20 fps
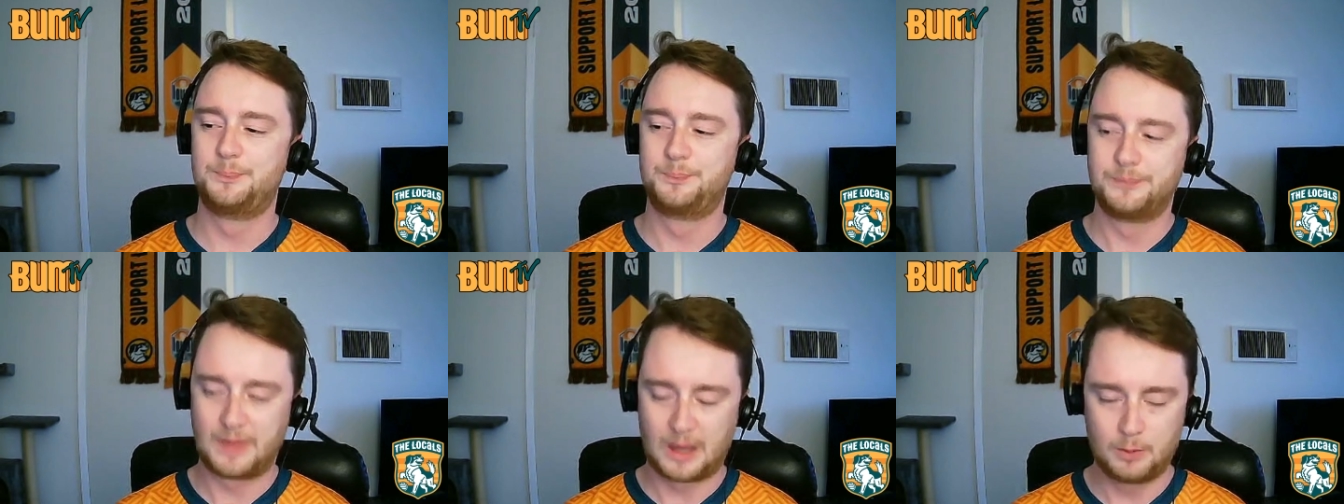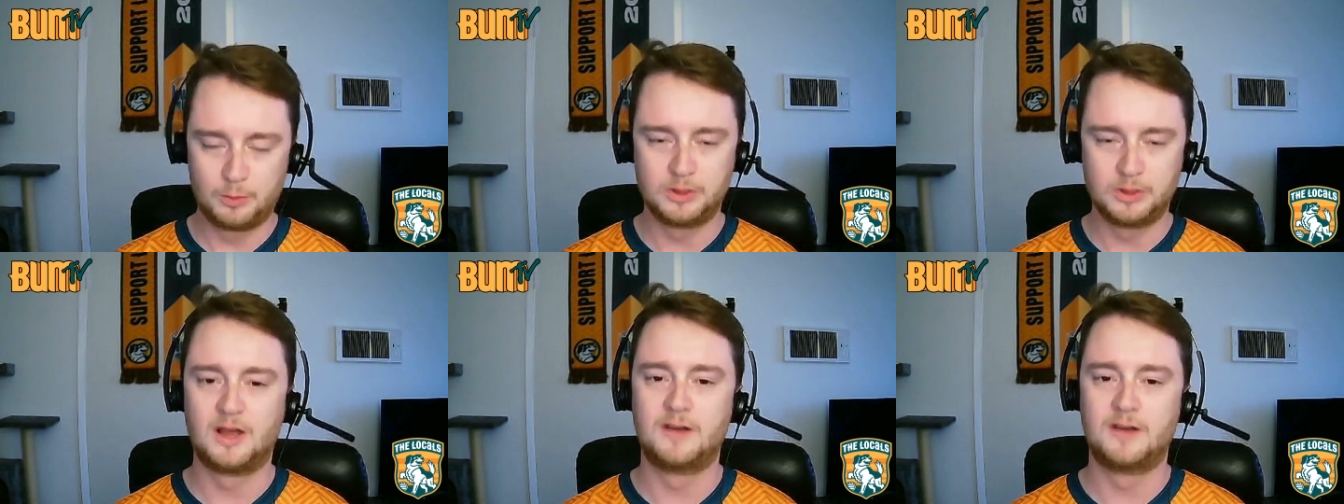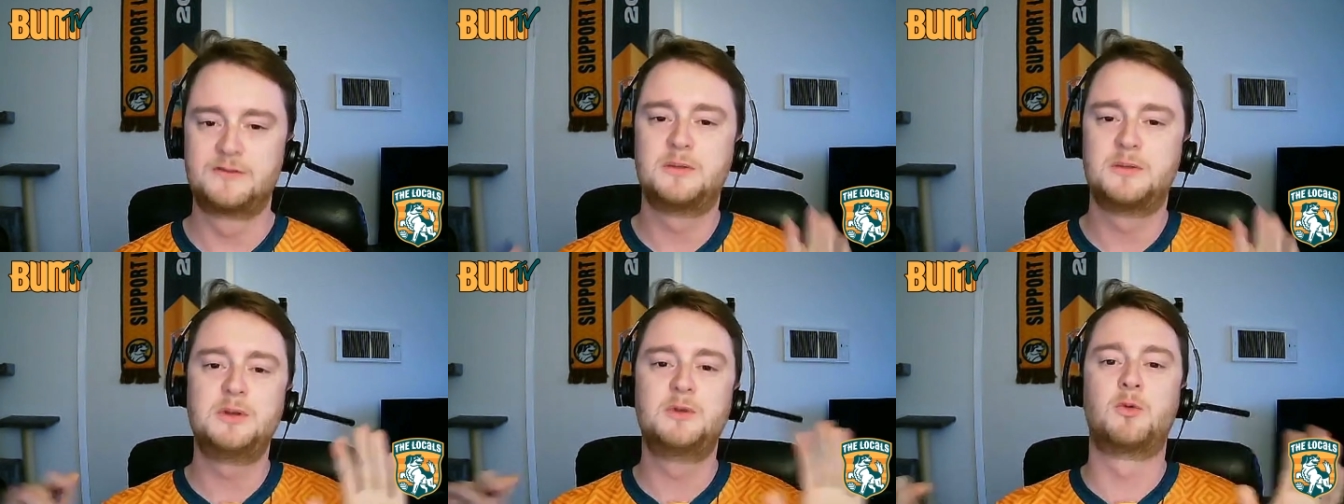I would love
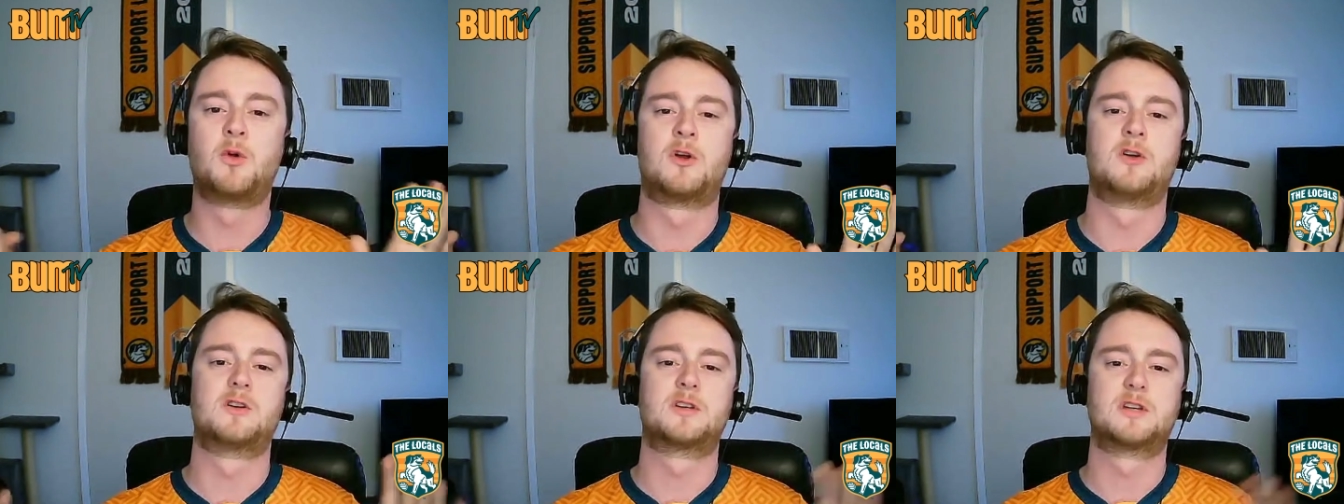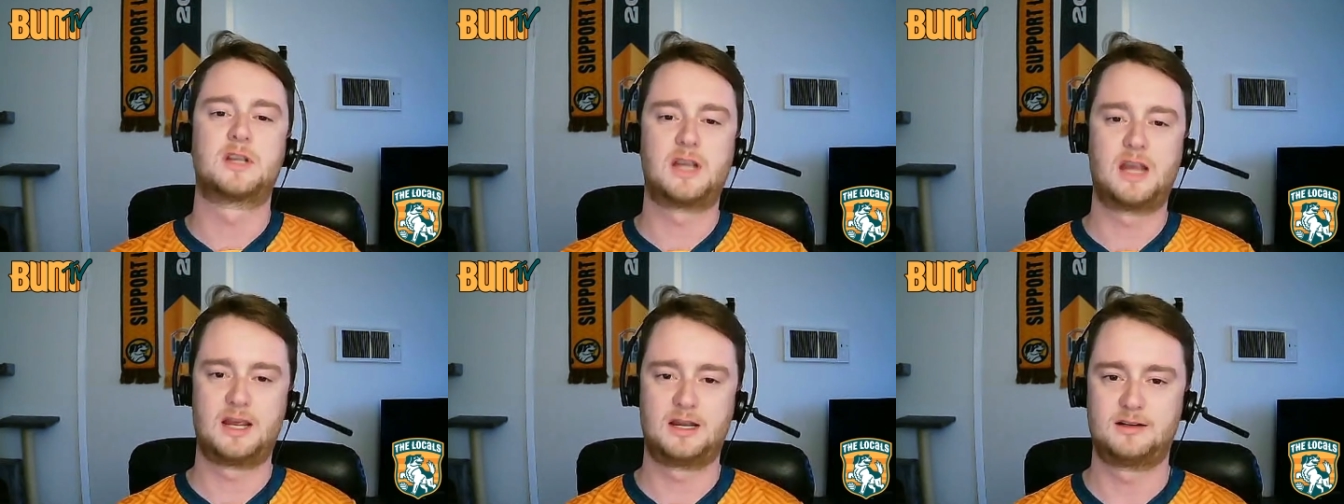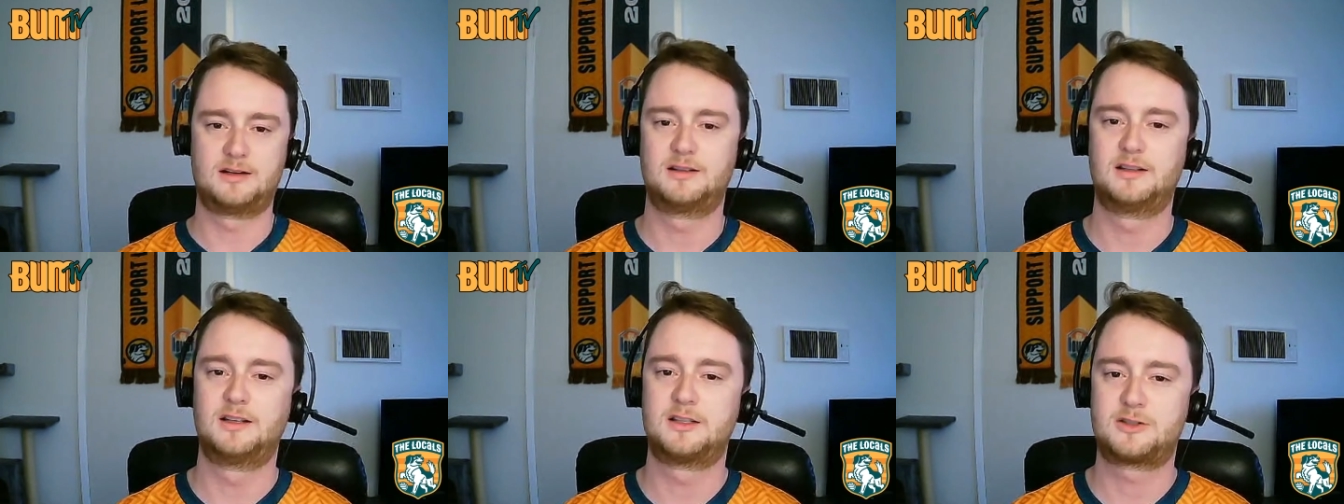to be wrong again.
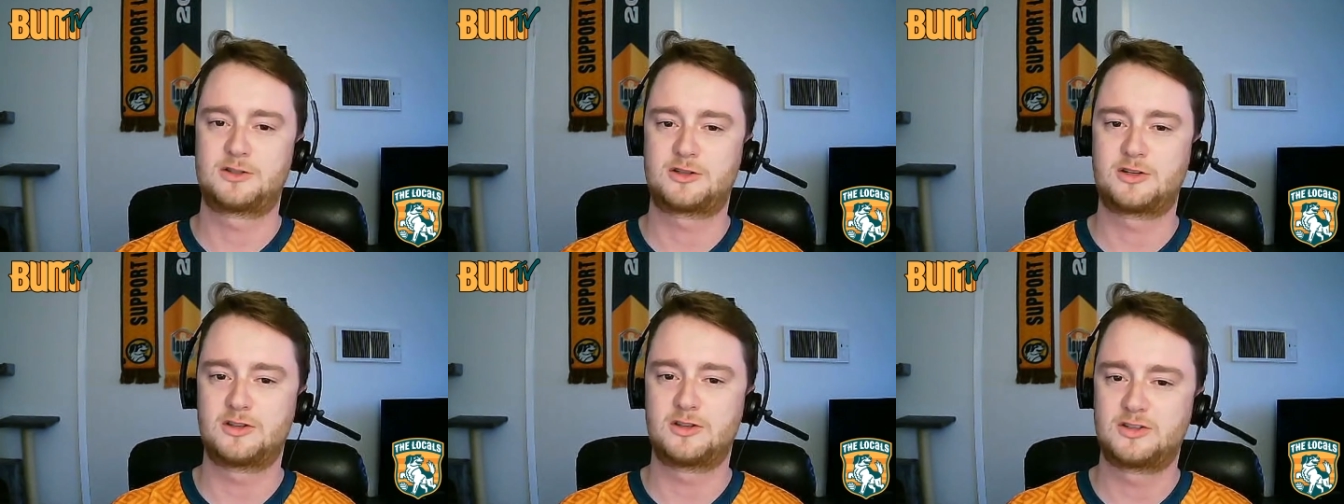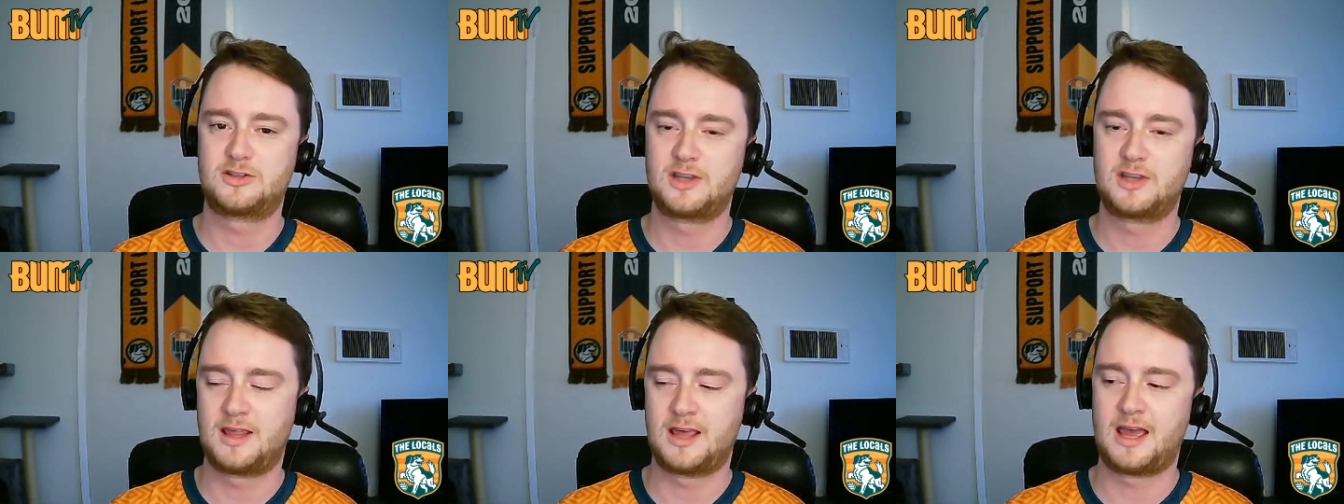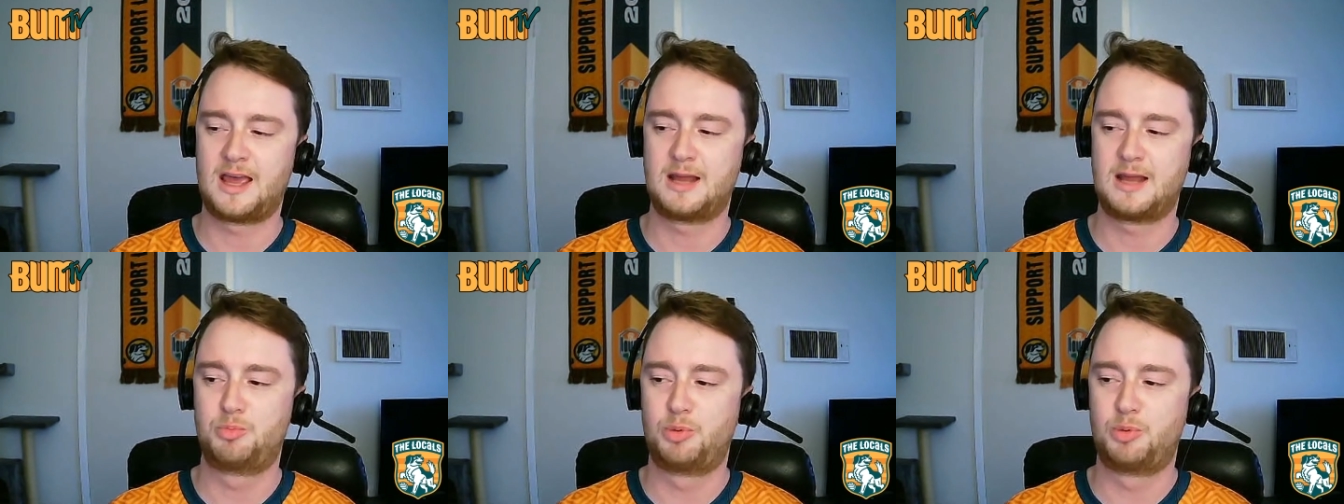Let's just say that.